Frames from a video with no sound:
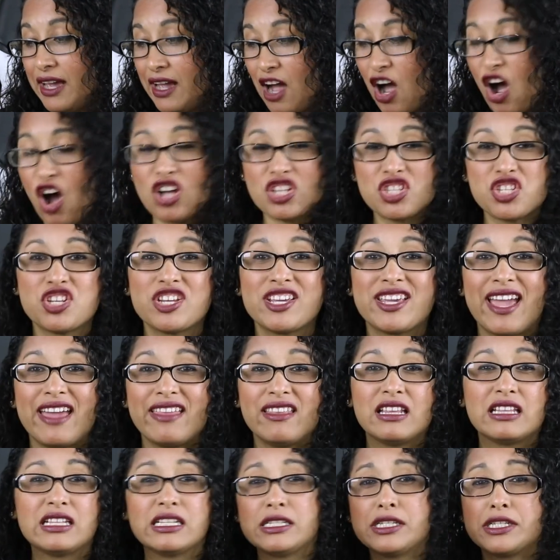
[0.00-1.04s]

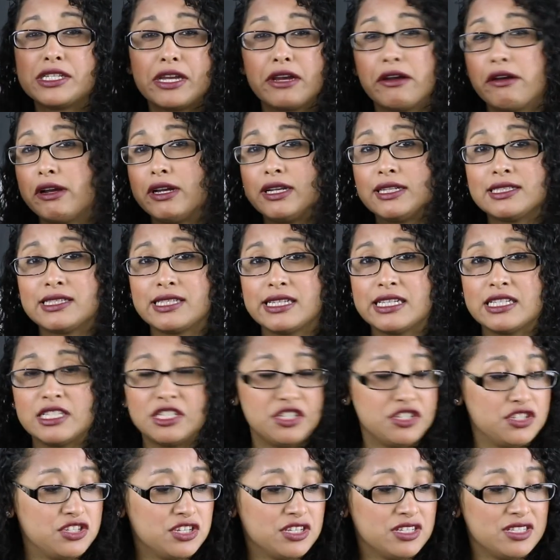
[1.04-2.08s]
Altogether, this series
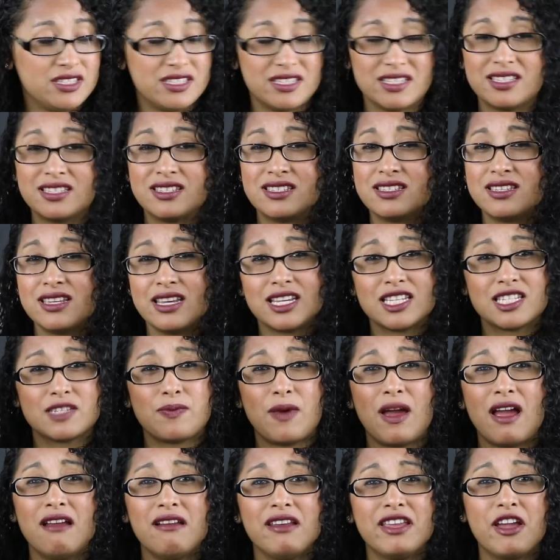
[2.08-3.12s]
is just a 6,
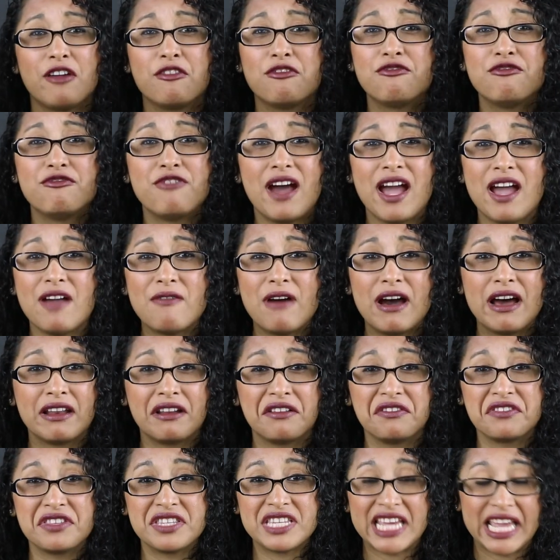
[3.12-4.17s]
probably a 5 out
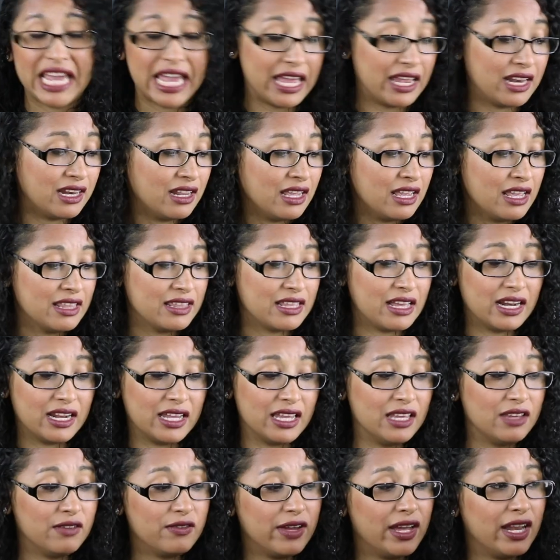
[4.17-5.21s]
of 10, that
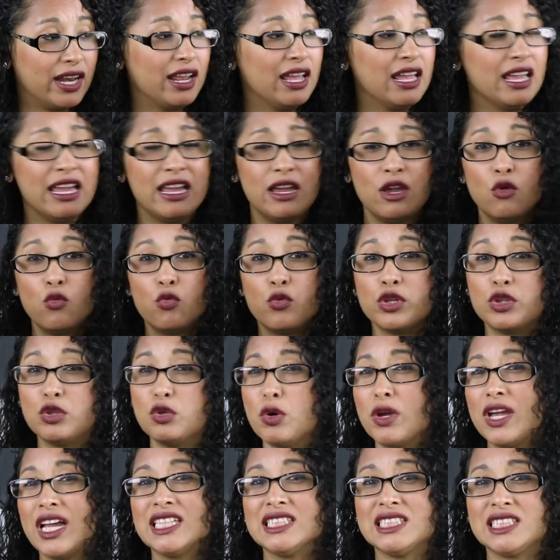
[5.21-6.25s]
even. We
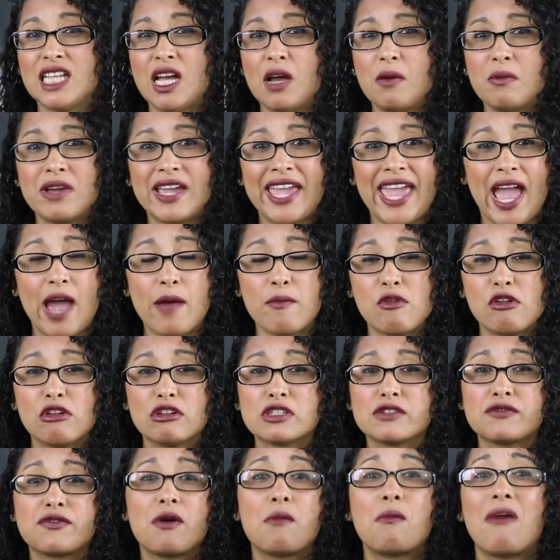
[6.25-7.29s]
do get some
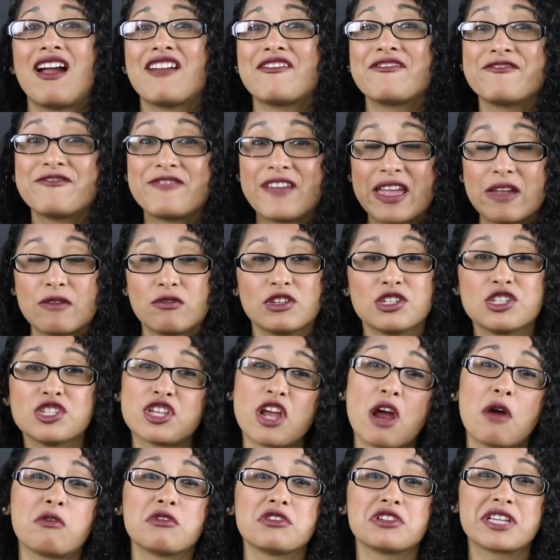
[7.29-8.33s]
cameos from my favorite
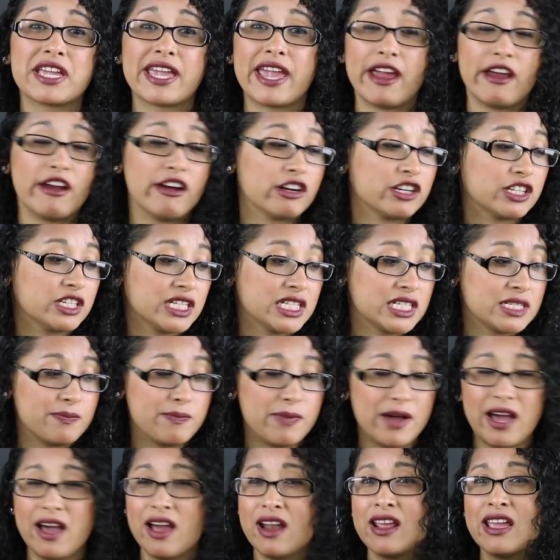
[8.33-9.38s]
Star Wars characters,
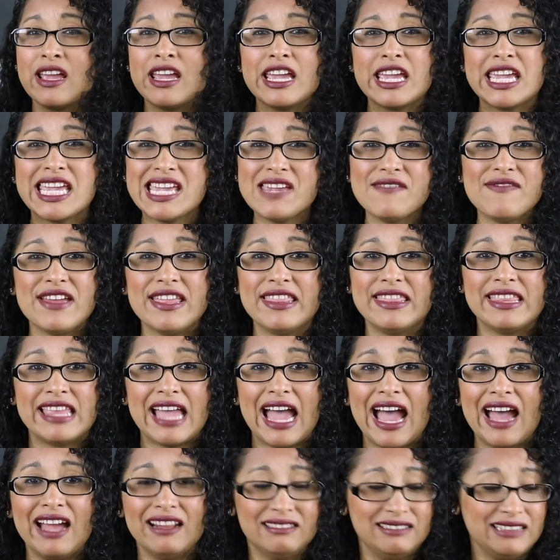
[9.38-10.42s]
but even
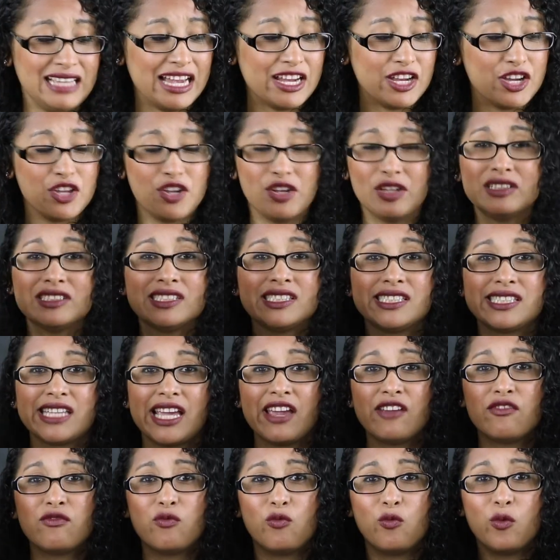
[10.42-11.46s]
that couldn't
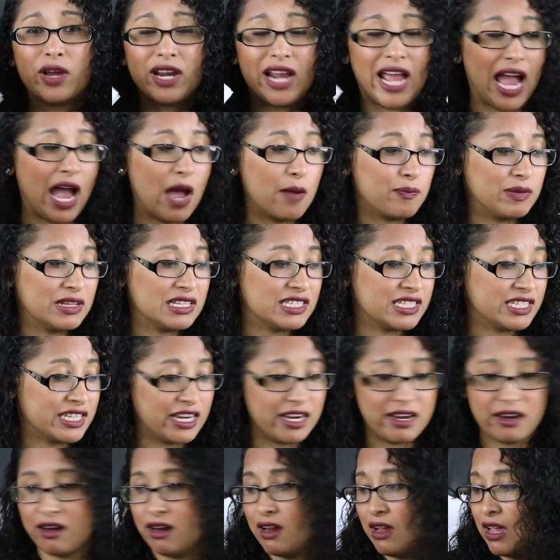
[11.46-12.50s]
save what happens
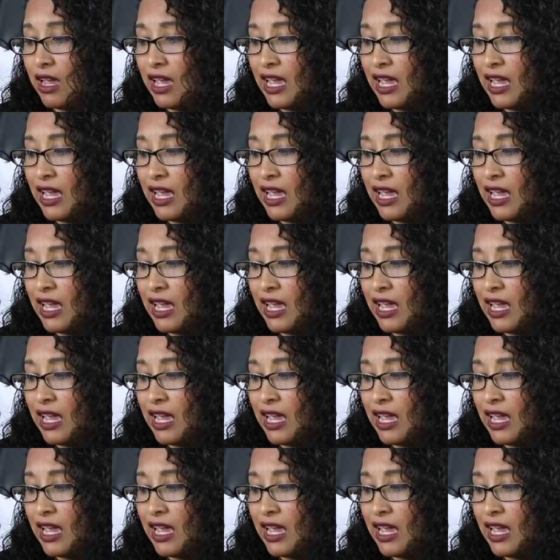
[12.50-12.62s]
here.